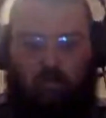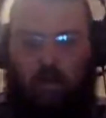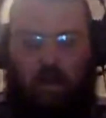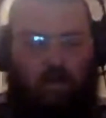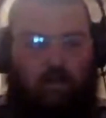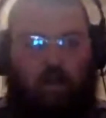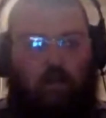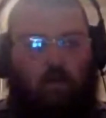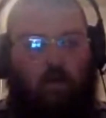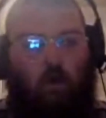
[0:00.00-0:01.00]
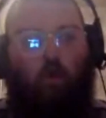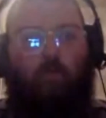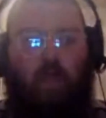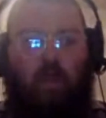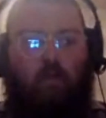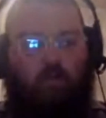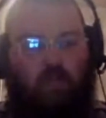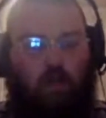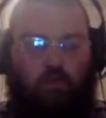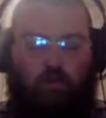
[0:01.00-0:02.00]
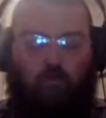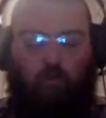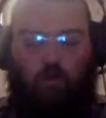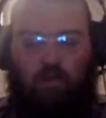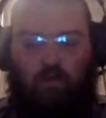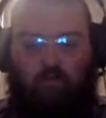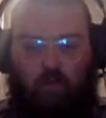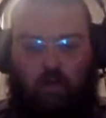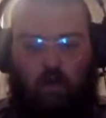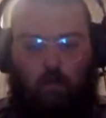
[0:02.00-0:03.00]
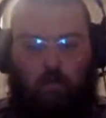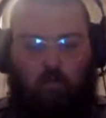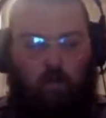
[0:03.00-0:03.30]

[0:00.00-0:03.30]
and I think albeit it was 114 for the cup.